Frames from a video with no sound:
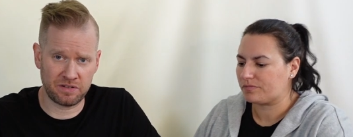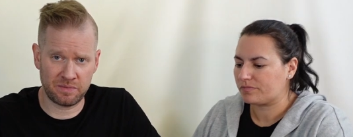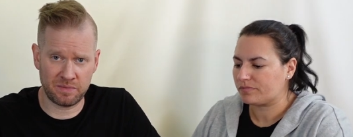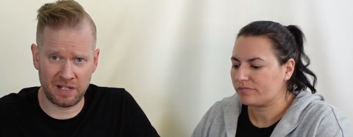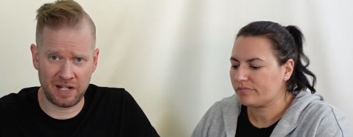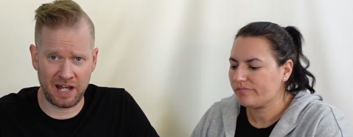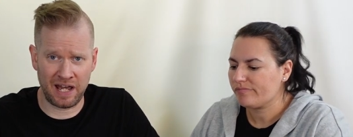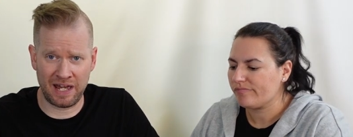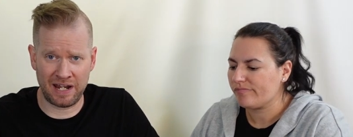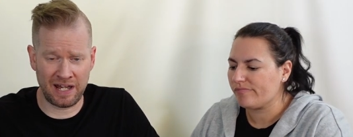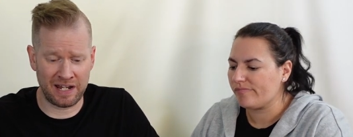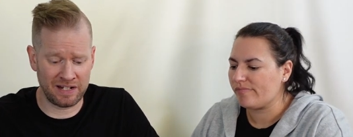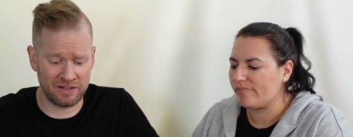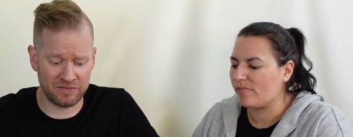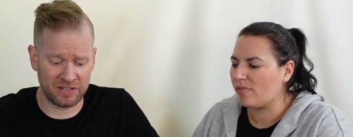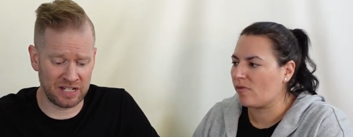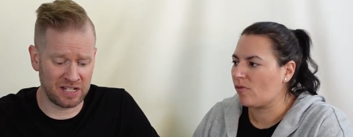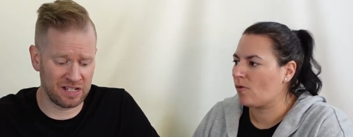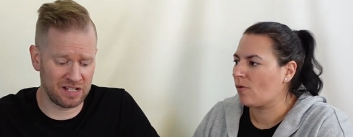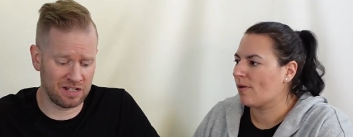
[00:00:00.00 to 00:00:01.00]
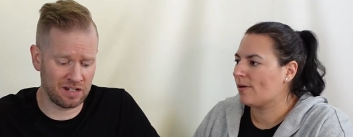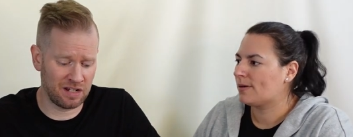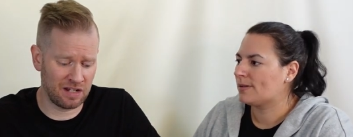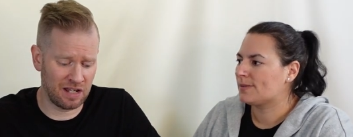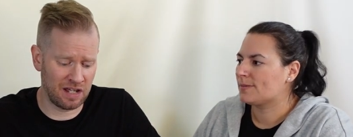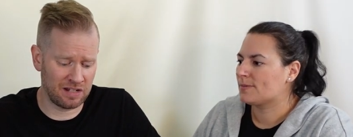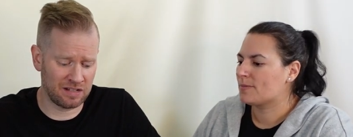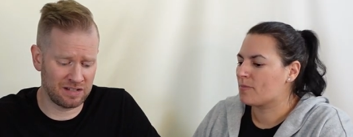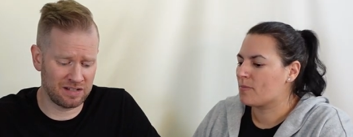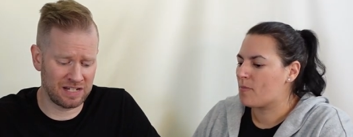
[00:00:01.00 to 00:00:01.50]
Speaker 1: gooey, but I, I don't think it,
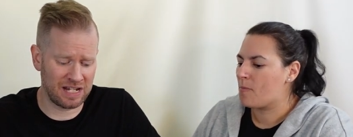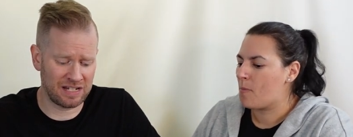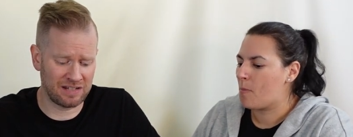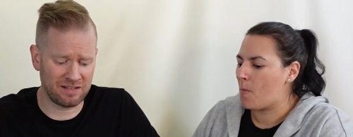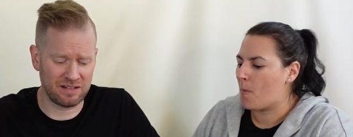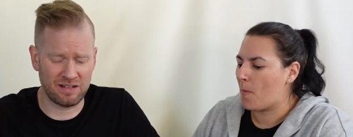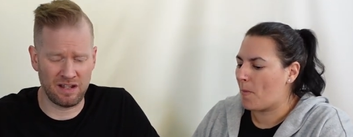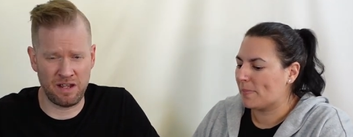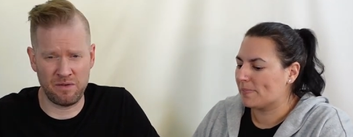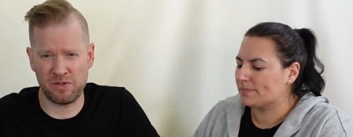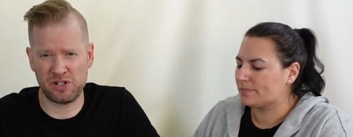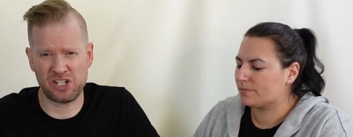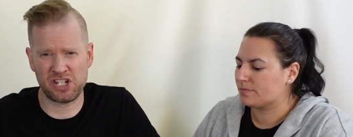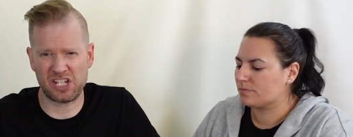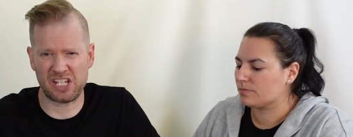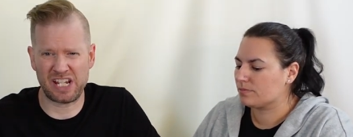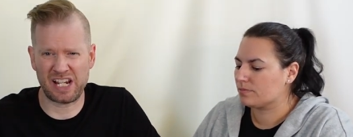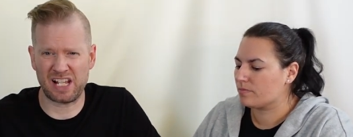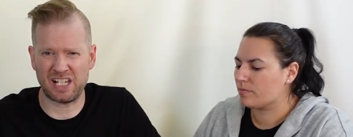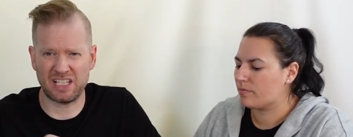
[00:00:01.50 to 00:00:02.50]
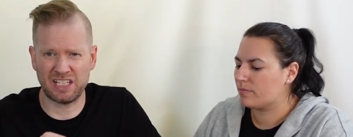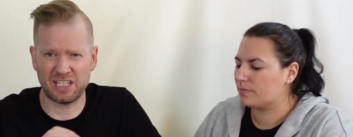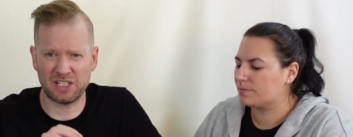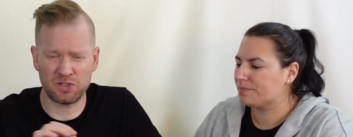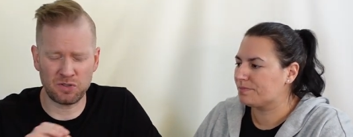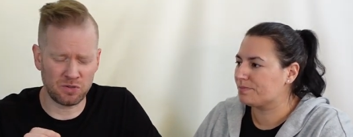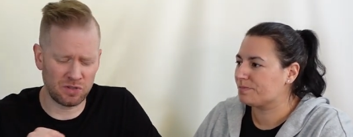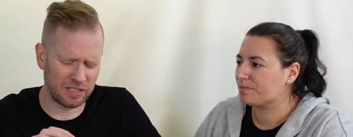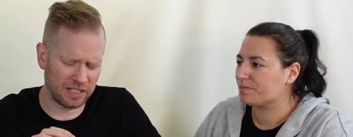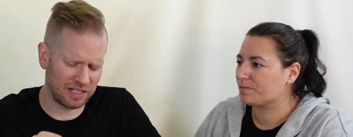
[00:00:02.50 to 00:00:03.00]
it. It was just like a
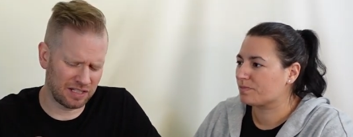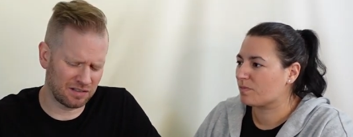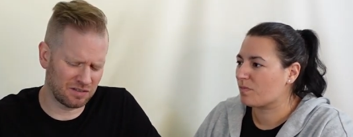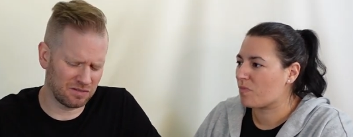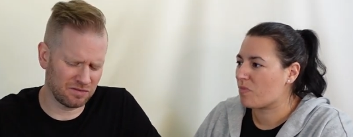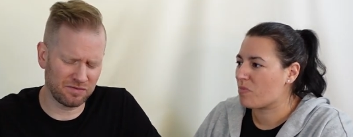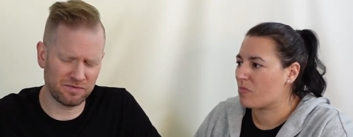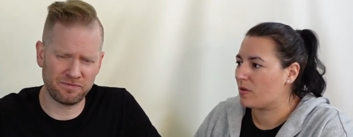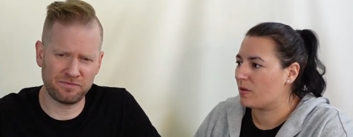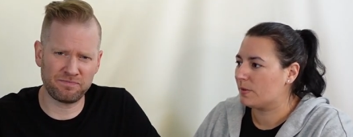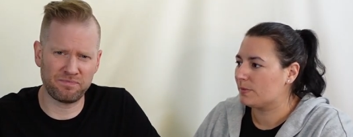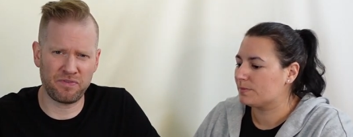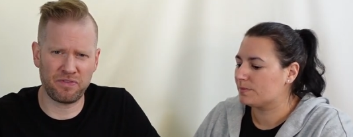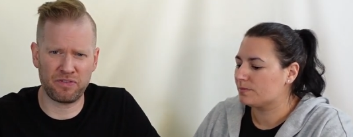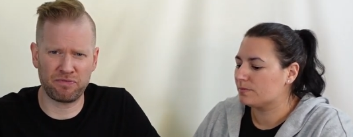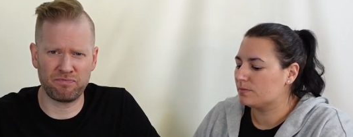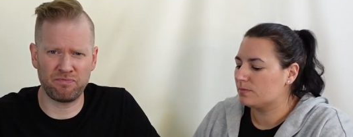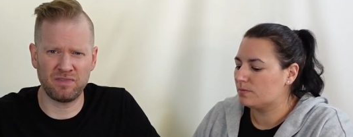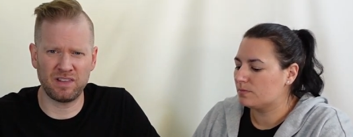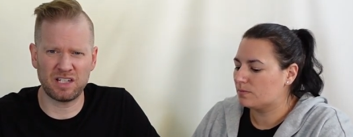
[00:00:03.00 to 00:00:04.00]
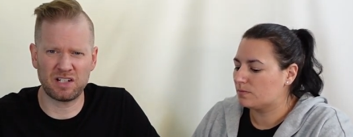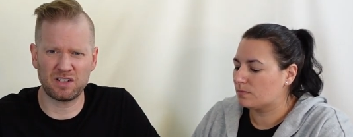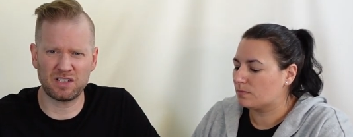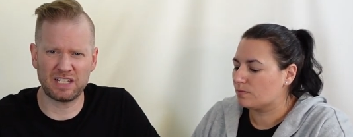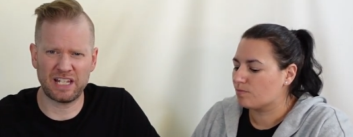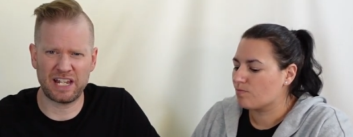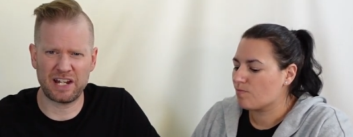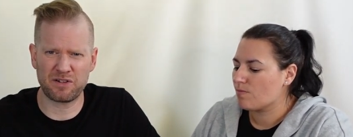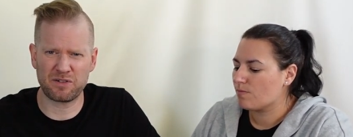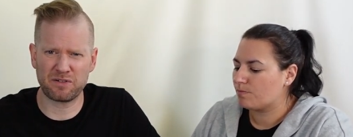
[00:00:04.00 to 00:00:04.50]
little, like little, little
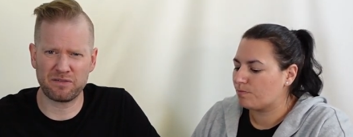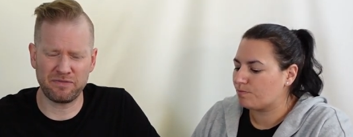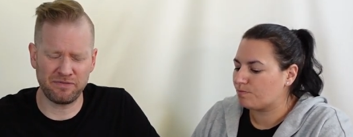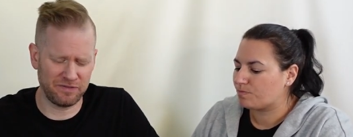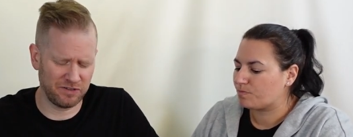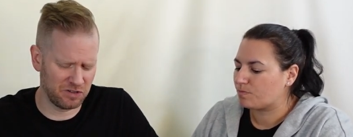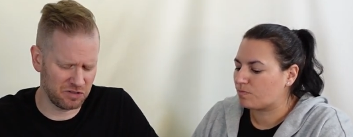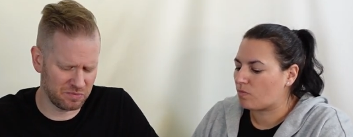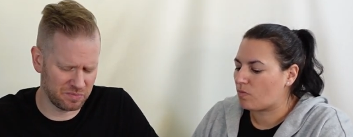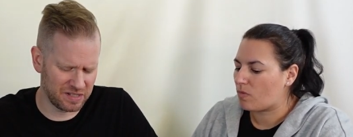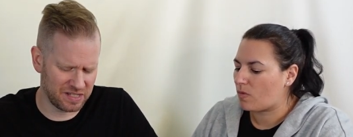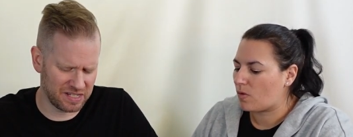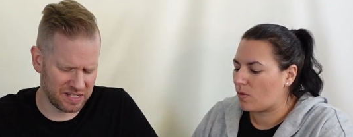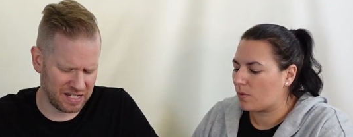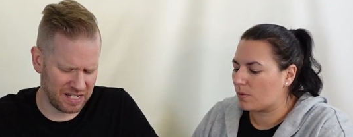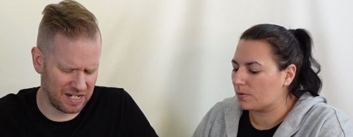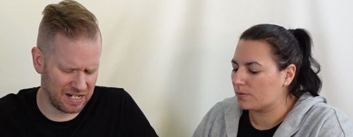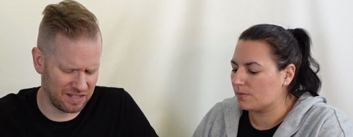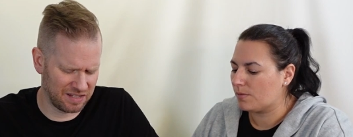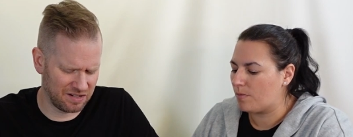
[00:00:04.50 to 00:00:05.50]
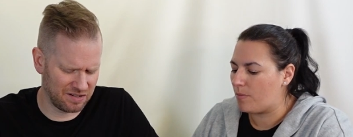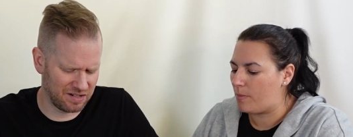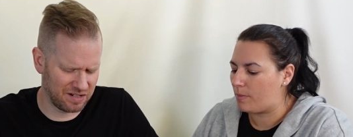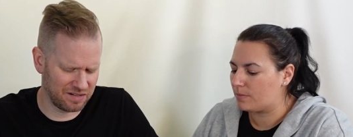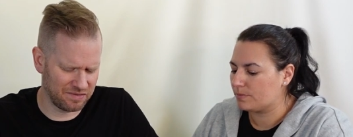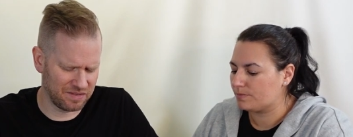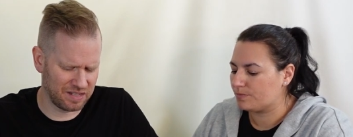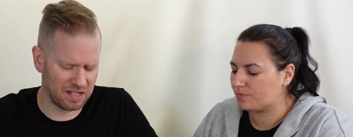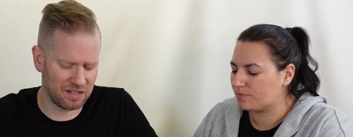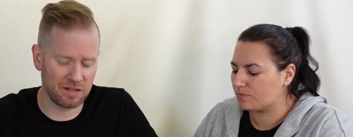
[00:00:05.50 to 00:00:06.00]
layer of film inside of there. I
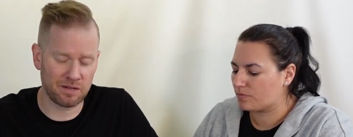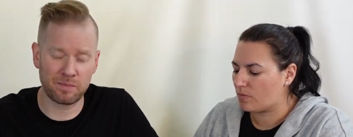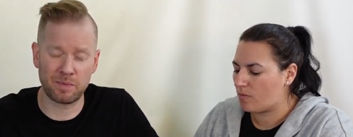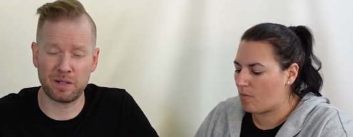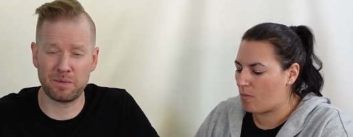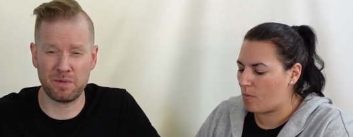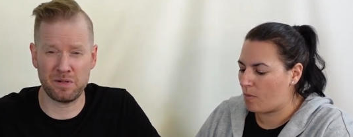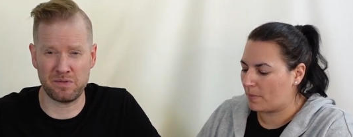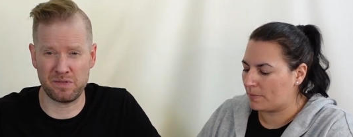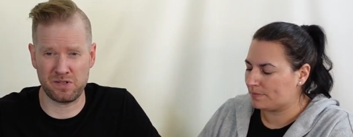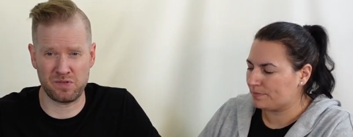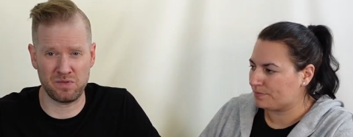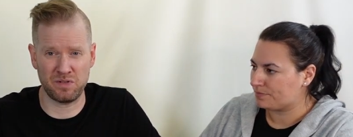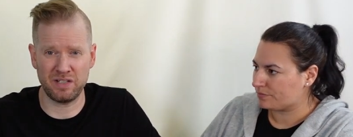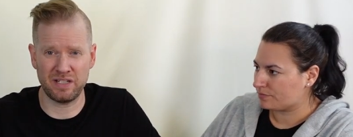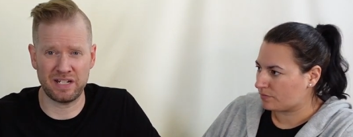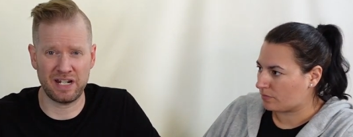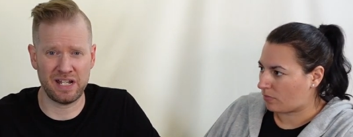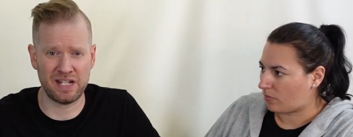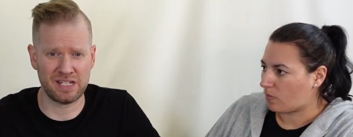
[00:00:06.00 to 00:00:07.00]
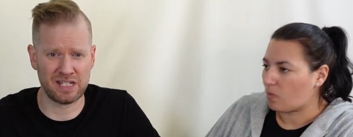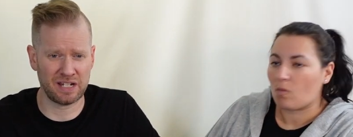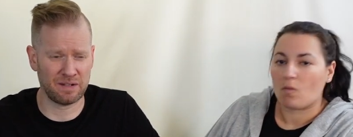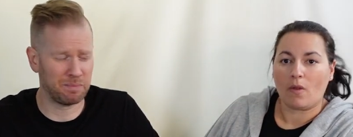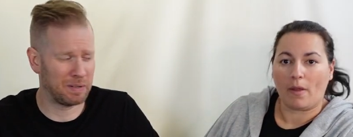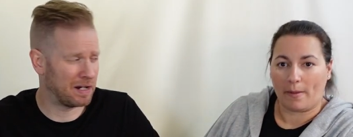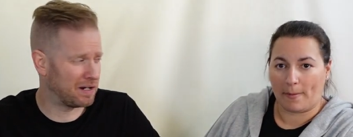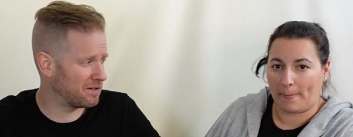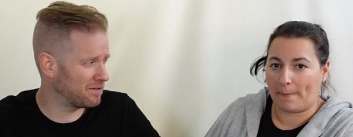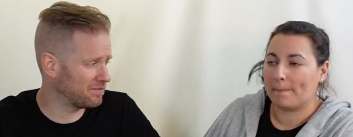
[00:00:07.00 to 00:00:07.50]
don't think it, but but it was really nice, like
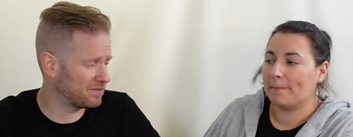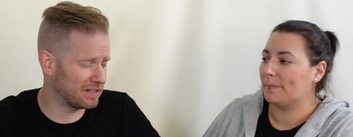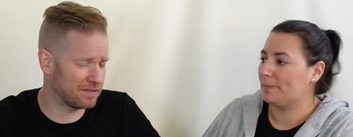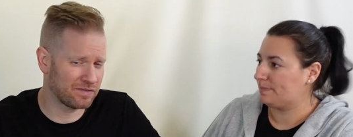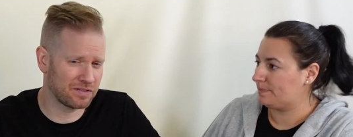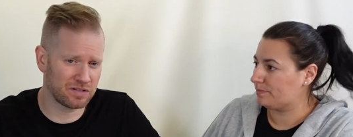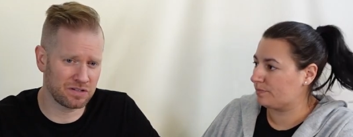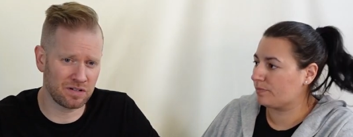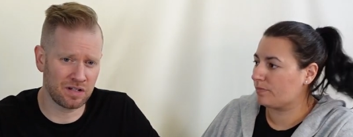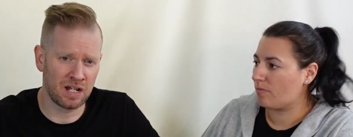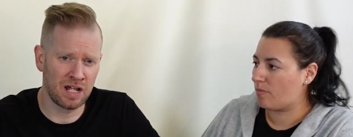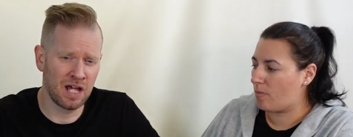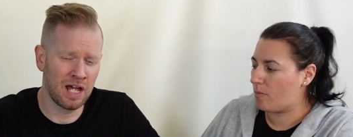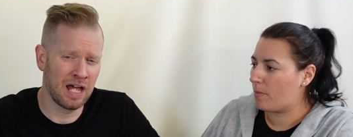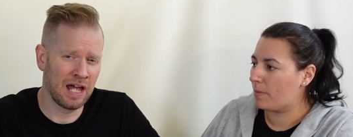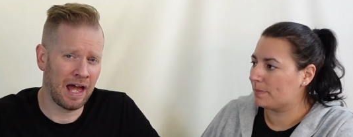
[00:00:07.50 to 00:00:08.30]
pear flavor mm -hmm.